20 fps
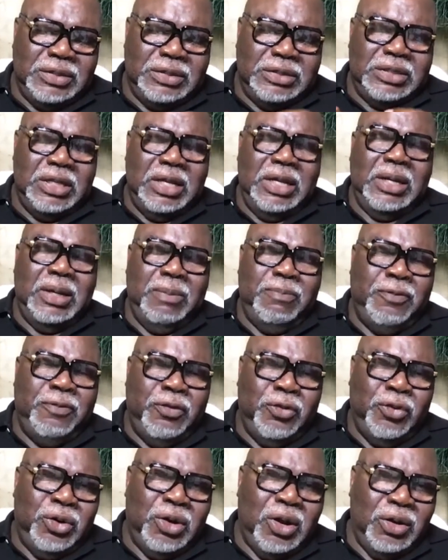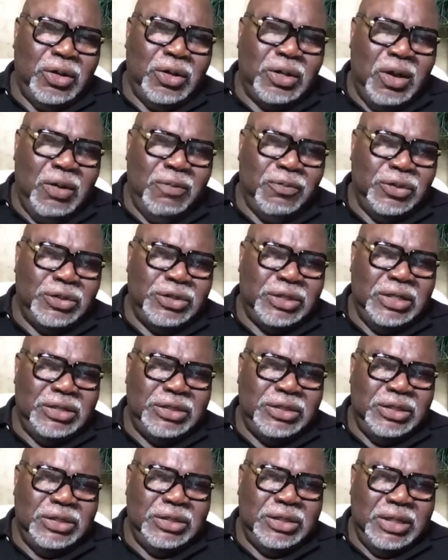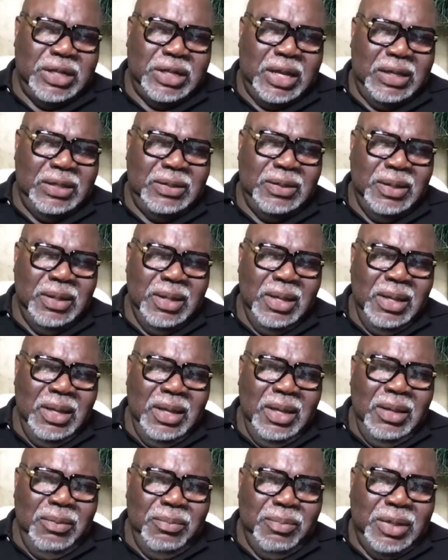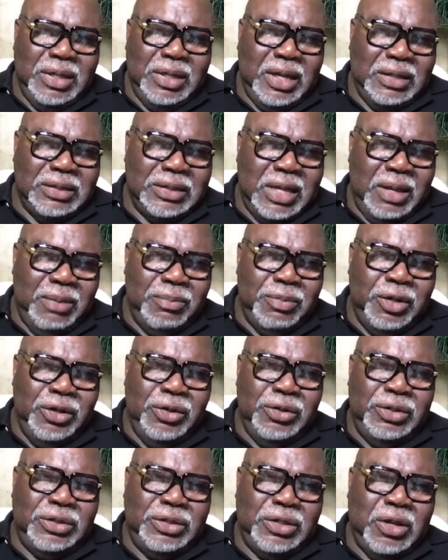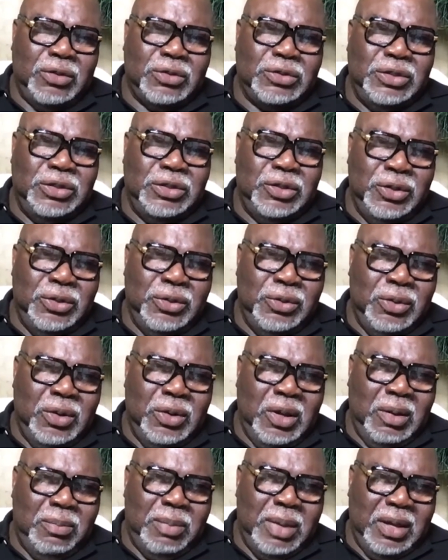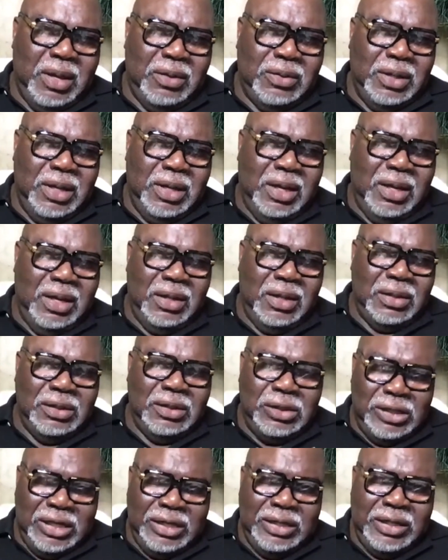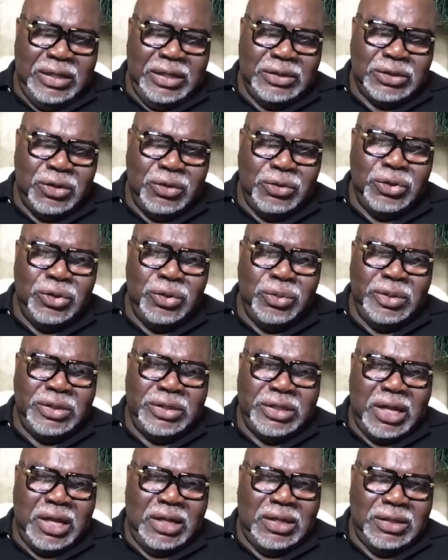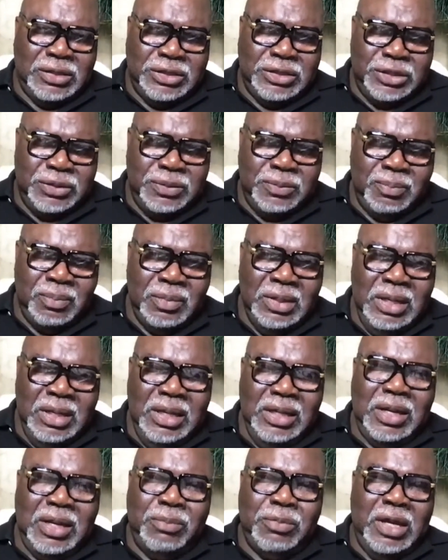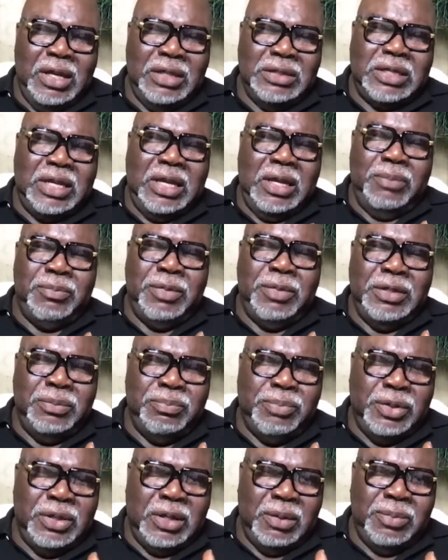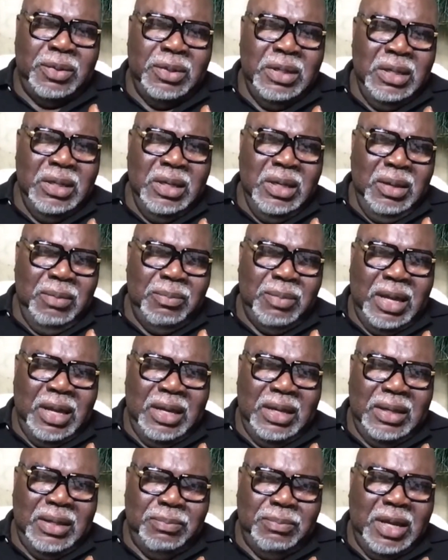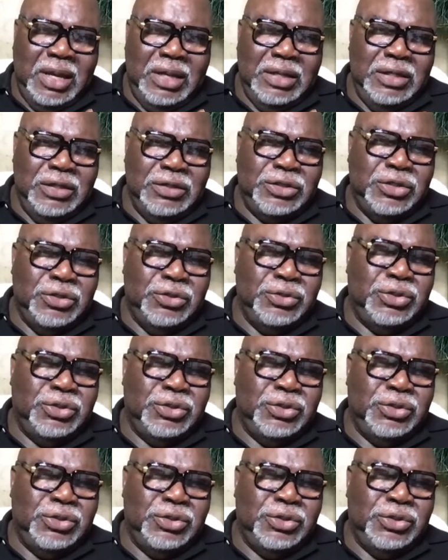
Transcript: setup for our conversation tonight, because I'm here to talk to you about gleanings on pneumatology. Now I'm gonna ask Cammy to put up my initial